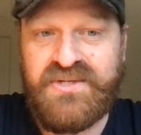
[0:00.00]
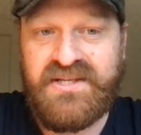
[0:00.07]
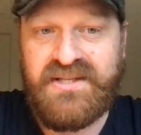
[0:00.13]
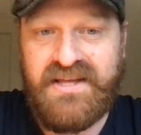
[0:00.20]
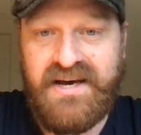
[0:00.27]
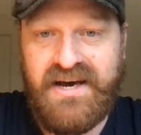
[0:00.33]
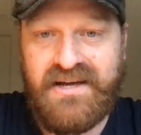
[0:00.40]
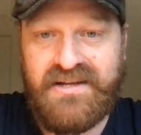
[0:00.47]
did
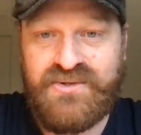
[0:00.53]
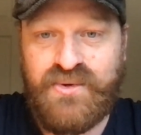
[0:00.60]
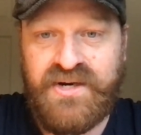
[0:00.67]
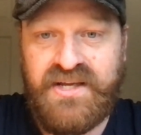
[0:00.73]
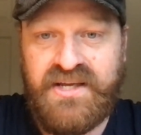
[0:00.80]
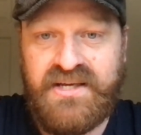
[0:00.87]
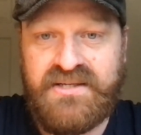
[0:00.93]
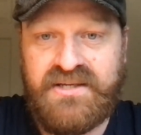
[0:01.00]
that
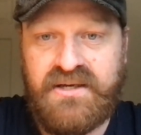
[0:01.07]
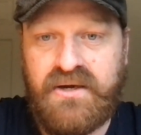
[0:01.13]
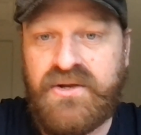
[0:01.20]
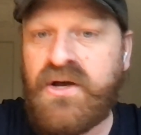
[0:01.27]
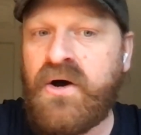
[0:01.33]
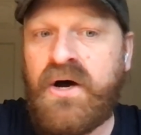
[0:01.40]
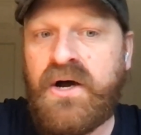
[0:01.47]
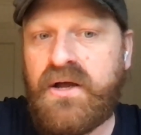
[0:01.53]
20 years ago?
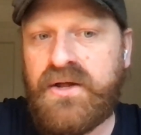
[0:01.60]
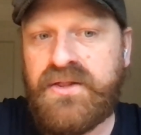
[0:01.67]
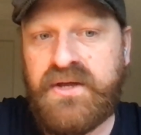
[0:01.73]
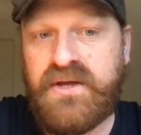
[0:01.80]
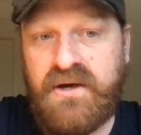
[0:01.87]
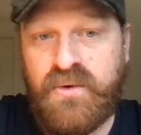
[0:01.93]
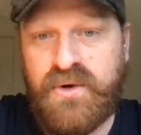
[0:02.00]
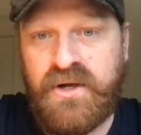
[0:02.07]
No, I
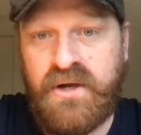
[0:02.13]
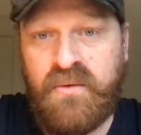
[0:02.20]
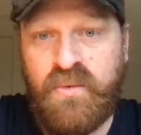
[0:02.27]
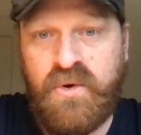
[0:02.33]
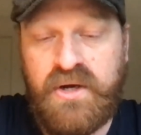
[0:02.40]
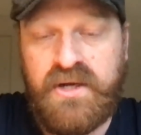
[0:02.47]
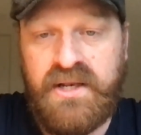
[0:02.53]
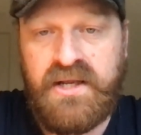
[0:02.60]
think I want to go and
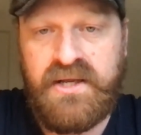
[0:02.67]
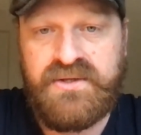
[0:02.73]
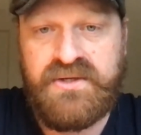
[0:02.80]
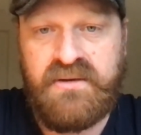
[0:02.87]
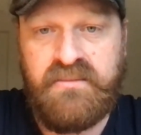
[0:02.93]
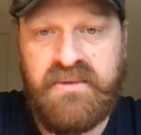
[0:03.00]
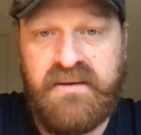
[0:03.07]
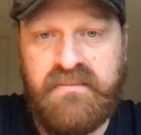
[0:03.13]
work in
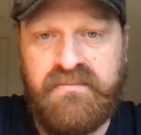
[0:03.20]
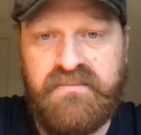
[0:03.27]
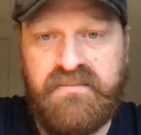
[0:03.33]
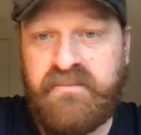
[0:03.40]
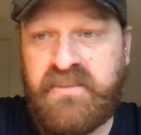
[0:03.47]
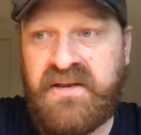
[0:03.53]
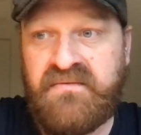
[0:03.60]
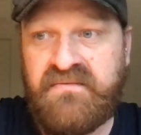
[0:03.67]
London and be an
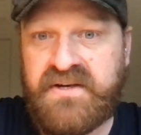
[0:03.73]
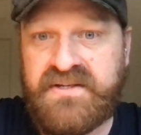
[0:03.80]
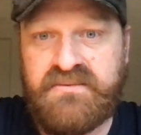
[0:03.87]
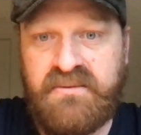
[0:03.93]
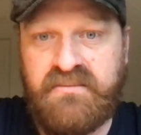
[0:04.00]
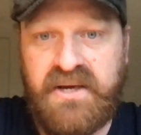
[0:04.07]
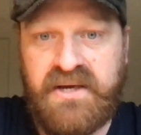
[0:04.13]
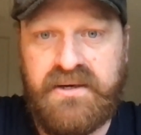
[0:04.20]

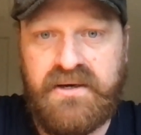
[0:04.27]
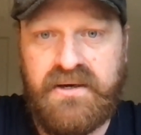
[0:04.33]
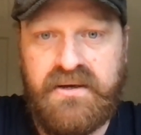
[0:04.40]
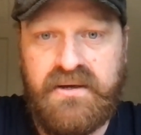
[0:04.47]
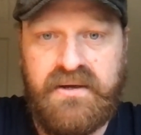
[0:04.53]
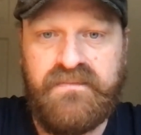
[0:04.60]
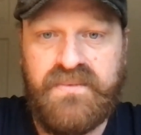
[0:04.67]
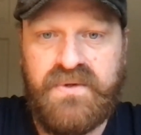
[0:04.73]
investment banker.
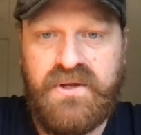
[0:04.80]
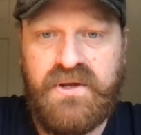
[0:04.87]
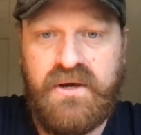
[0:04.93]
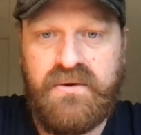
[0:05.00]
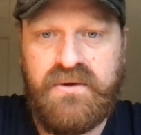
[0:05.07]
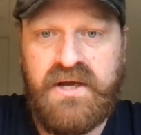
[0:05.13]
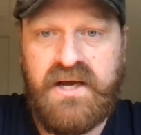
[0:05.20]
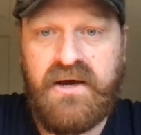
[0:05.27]

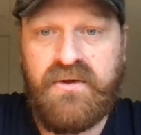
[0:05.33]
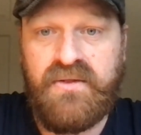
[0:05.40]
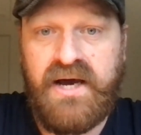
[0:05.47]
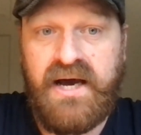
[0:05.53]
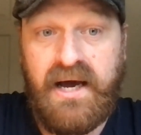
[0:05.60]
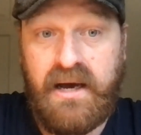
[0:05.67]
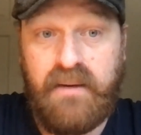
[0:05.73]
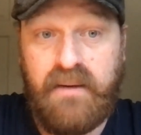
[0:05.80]
Now
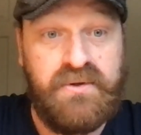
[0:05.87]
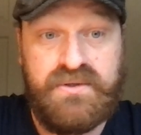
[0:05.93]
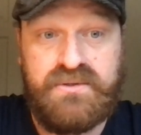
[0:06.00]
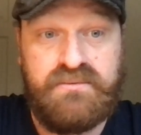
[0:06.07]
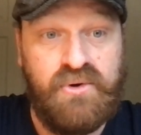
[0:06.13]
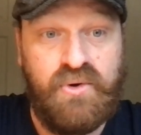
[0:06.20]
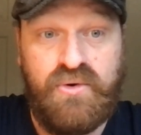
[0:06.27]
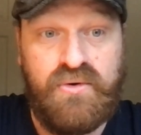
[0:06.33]
that
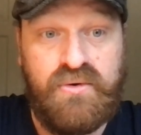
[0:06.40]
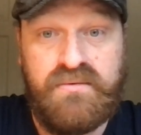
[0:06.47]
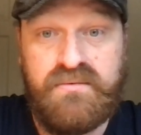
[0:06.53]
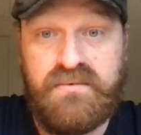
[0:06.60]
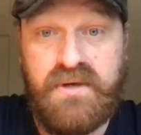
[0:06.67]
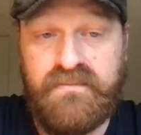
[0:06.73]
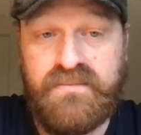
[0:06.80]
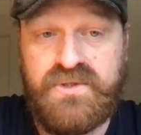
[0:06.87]
happens more
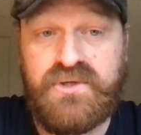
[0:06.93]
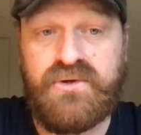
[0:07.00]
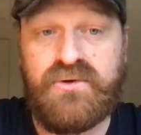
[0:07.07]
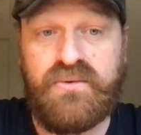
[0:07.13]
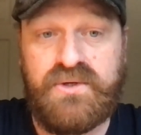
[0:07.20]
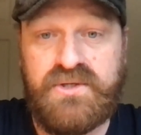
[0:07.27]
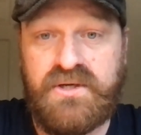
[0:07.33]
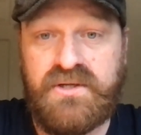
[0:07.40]
too,
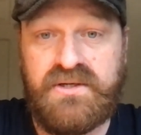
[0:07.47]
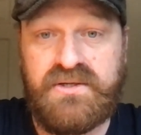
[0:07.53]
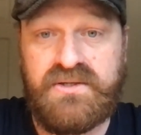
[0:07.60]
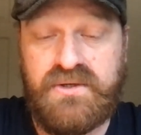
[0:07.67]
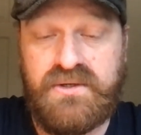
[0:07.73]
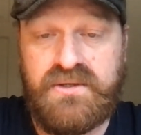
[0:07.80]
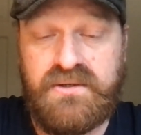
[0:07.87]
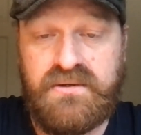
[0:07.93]
which I think is
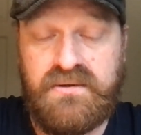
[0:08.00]
good.